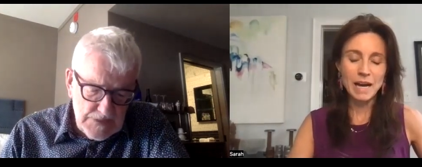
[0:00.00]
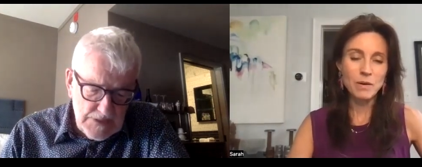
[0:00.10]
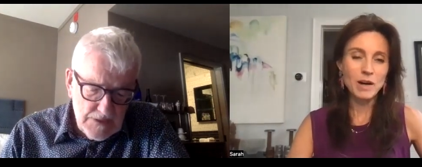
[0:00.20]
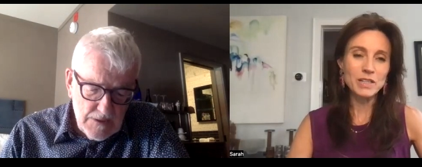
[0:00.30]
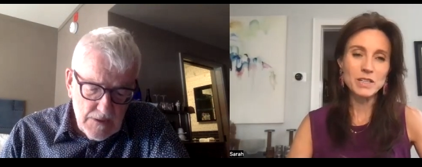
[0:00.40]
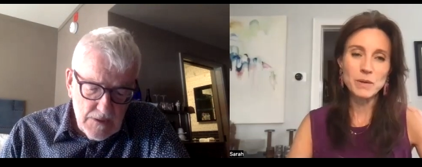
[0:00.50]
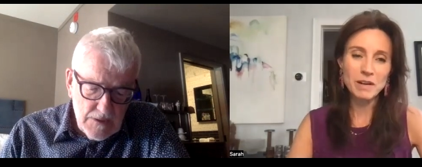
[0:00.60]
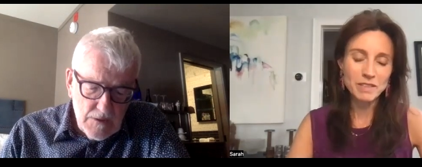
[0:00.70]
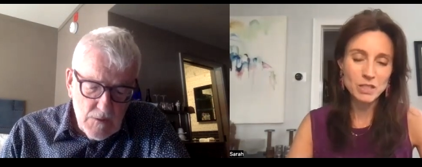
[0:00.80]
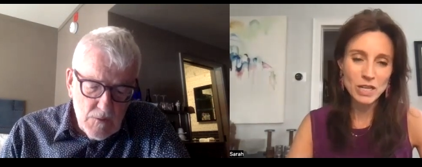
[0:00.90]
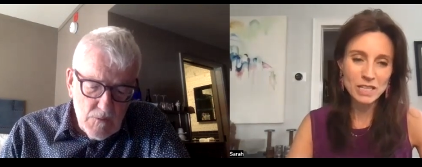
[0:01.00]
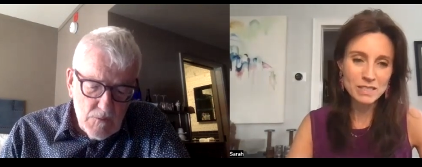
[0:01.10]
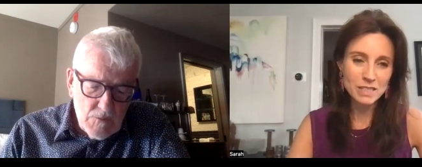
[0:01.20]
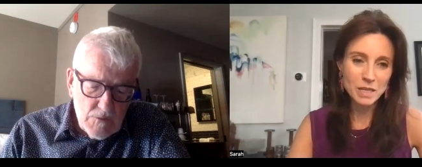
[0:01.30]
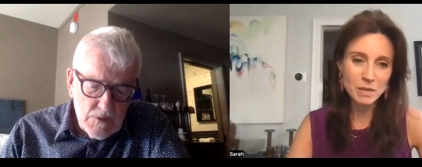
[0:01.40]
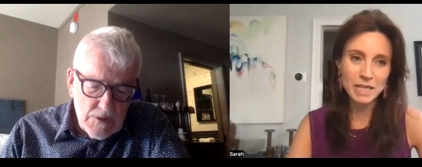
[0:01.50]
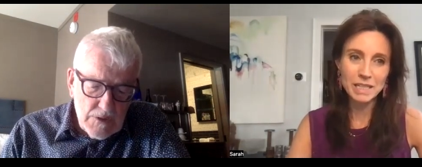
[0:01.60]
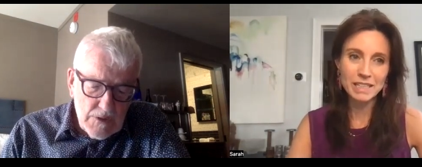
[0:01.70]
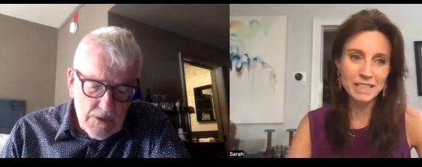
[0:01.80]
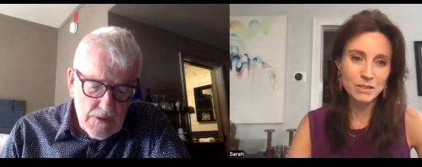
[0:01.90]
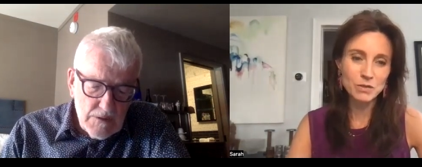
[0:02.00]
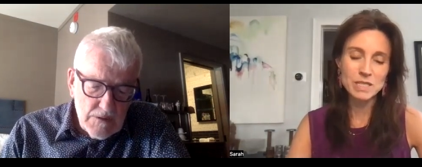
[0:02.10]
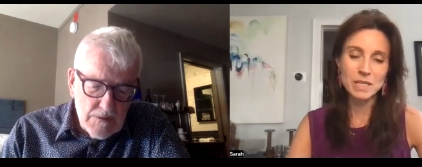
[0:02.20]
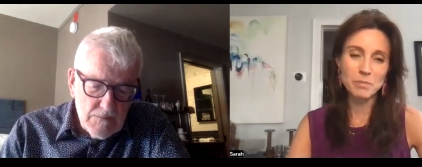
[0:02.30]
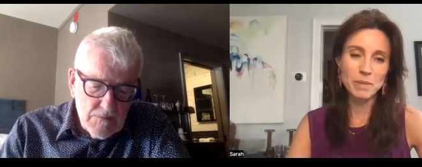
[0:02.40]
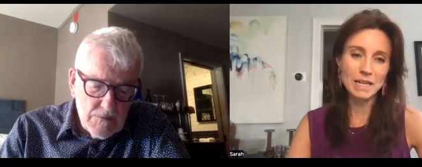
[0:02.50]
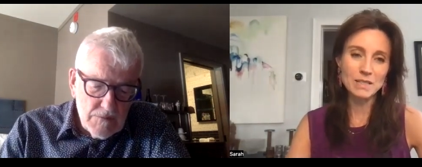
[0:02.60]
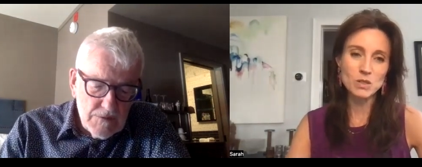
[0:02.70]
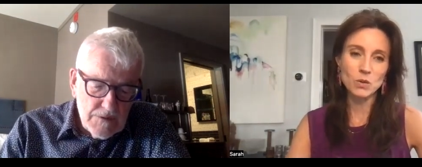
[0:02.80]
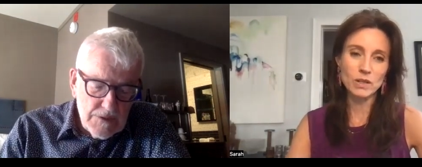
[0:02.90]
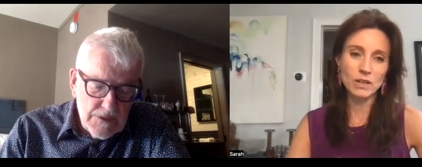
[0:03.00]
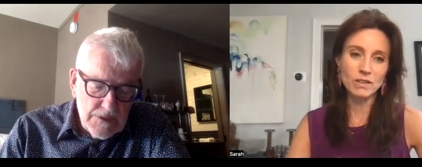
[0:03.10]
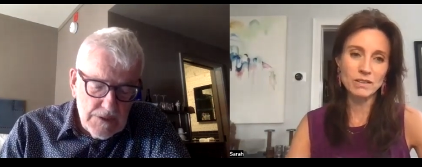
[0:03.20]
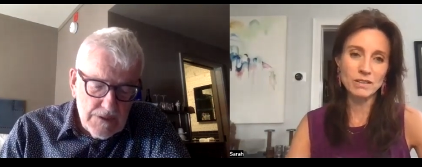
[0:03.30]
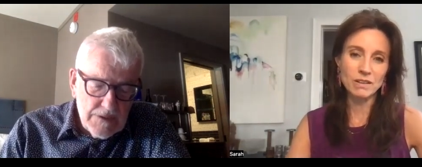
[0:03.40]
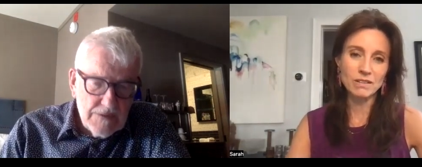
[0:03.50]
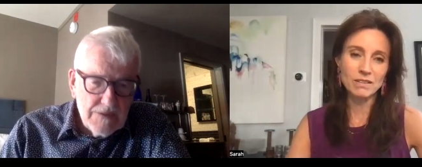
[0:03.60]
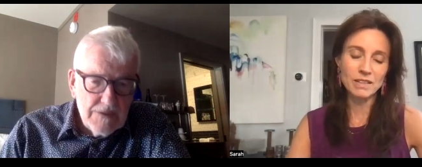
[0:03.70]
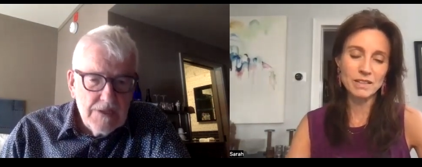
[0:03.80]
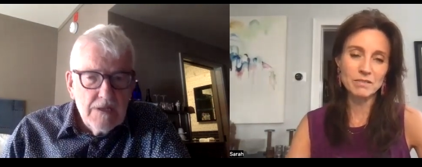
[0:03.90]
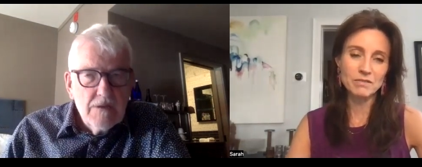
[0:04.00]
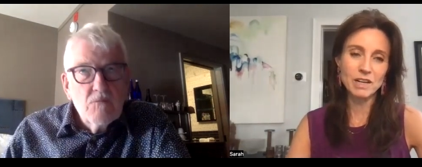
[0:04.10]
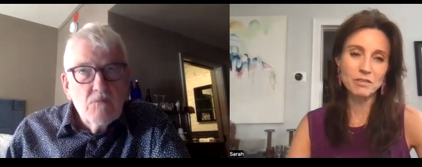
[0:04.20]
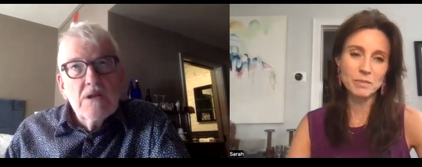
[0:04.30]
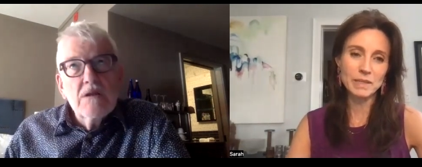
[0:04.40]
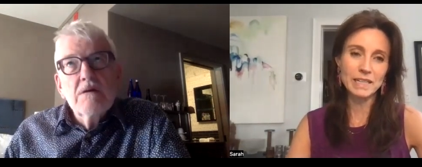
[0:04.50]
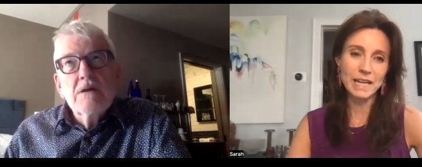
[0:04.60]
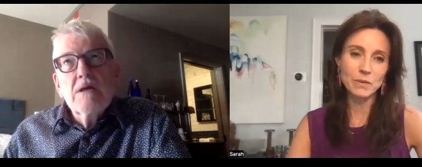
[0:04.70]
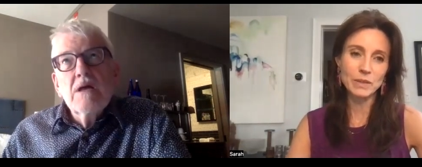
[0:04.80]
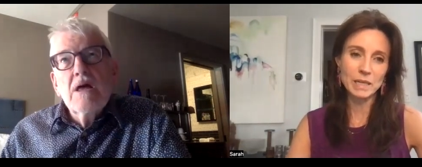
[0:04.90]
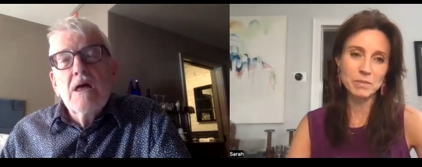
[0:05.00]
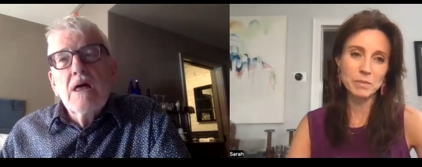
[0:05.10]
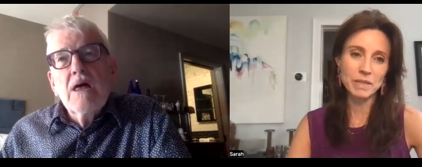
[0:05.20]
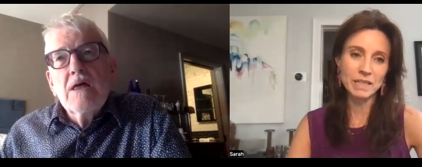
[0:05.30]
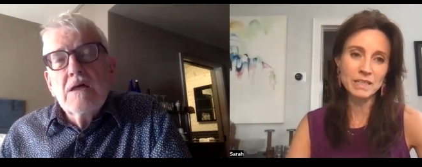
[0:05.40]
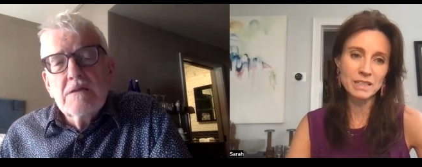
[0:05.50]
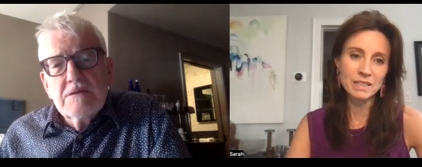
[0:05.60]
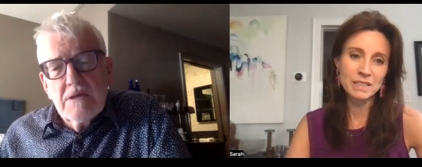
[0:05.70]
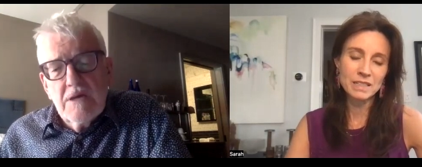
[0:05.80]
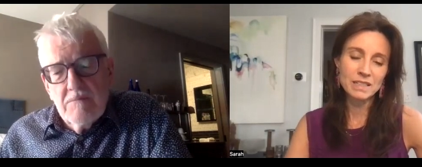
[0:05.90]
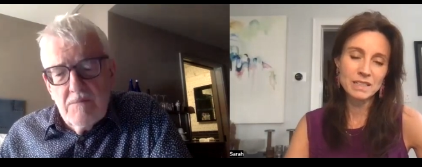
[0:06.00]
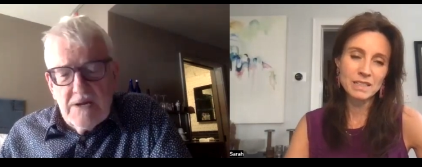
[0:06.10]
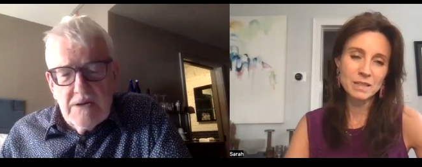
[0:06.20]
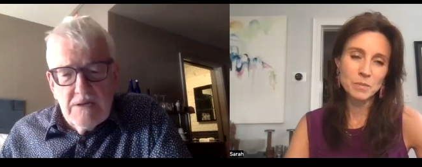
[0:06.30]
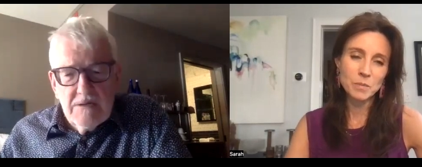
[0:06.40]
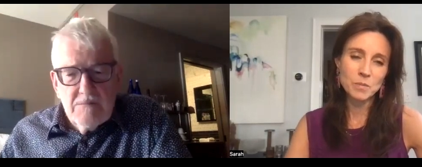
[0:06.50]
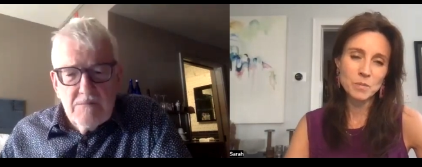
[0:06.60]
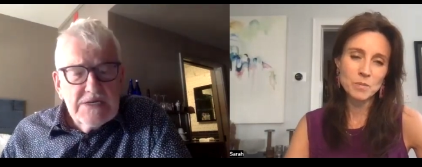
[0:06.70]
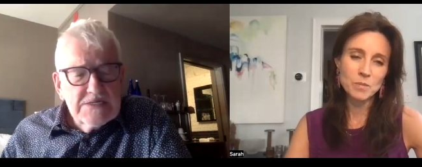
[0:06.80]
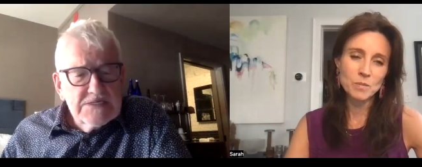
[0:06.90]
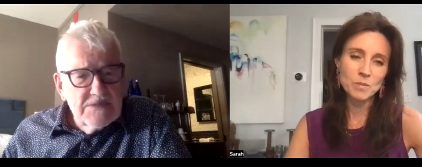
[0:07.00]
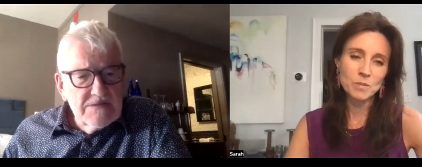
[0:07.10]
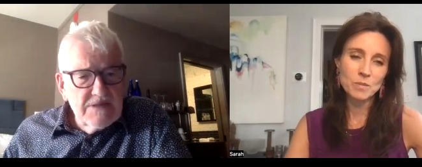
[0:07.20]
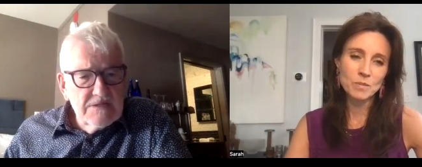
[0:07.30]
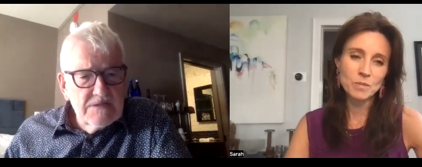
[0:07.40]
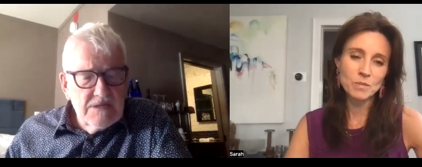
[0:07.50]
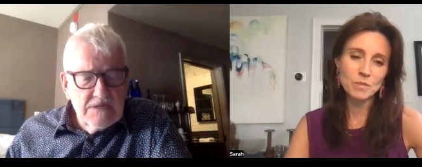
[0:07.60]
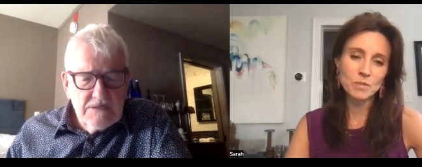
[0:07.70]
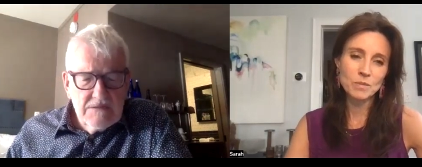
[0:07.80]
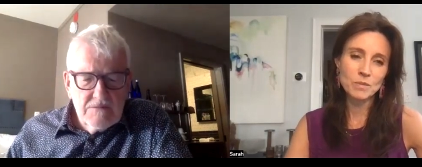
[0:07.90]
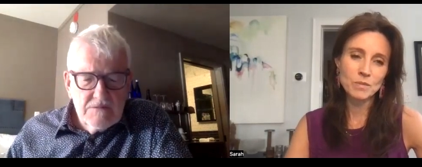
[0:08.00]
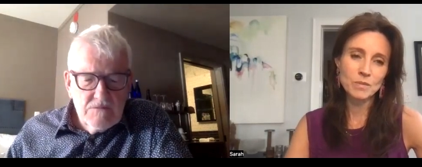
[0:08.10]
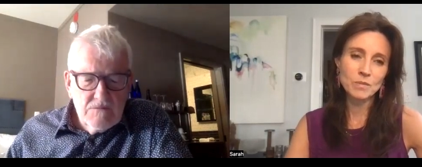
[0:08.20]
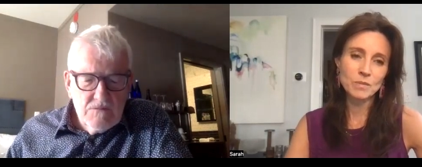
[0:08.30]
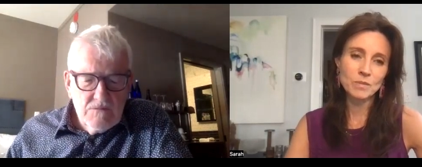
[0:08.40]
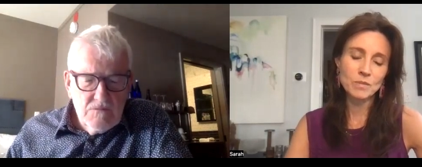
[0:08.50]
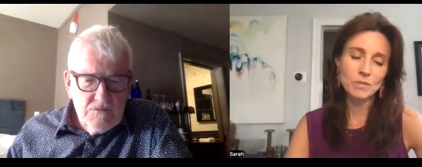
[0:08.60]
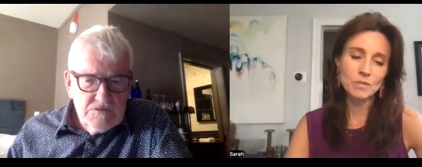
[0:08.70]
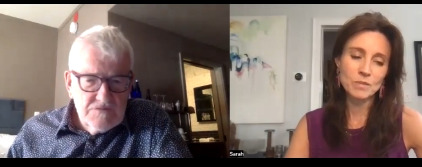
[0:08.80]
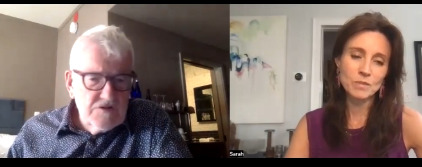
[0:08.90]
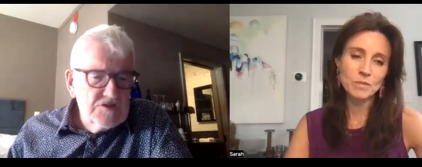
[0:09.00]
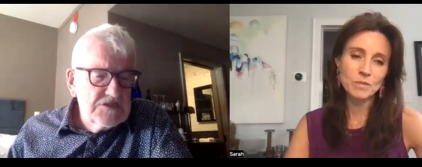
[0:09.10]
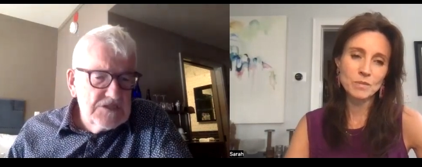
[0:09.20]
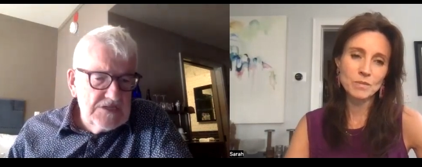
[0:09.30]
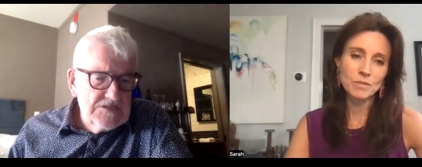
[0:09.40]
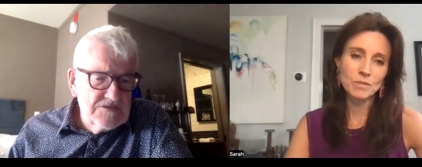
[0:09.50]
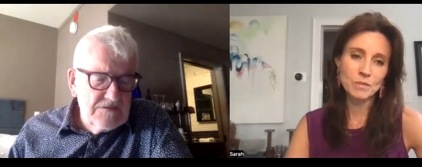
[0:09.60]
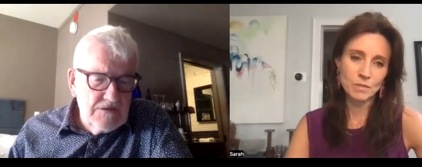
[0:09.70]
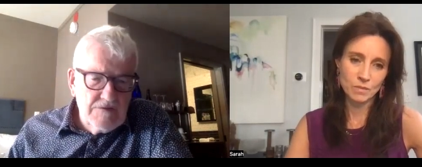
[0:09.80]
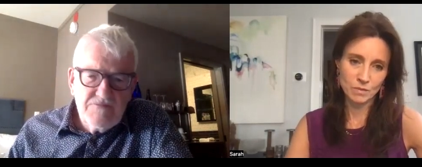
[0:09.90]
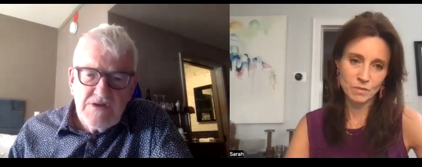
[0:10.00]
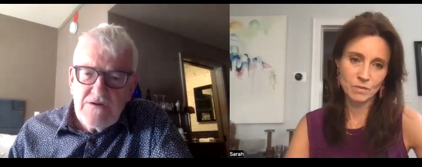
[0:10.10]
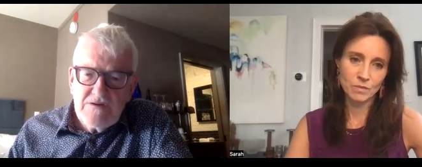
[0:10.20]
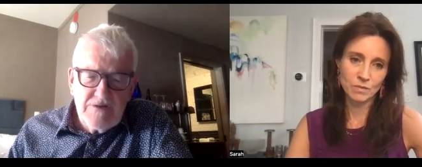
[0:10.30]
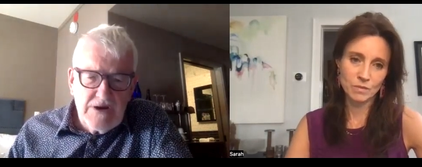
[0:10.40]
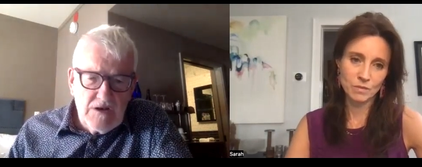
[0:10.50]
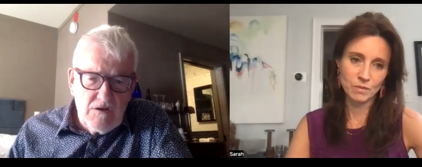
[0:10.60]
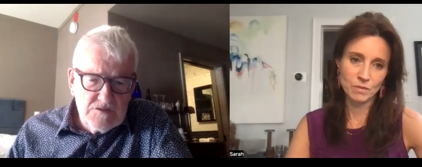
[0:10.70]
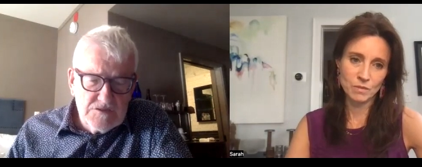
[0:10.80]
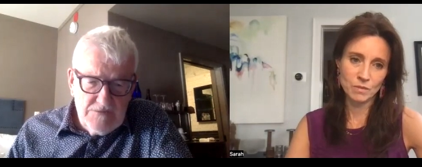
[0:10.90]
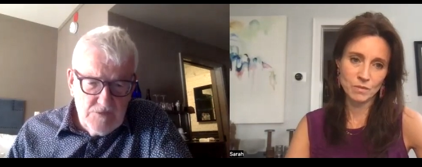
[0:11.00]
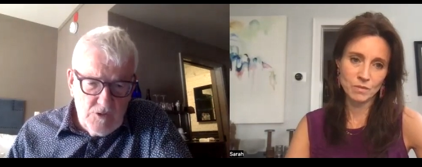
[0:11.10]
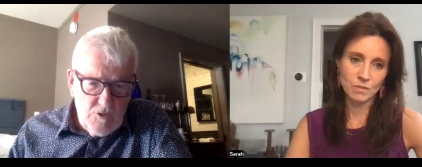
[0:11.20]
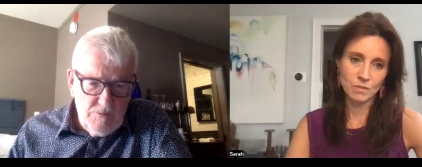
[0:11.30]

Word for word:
Speaker 1: how hard did you have to chase them? Any interesting backstory on on their involvement and how it came to be?
Speaker 2: Uh, um, Maggie Smith and uh, was first attached a uh, very very long time ago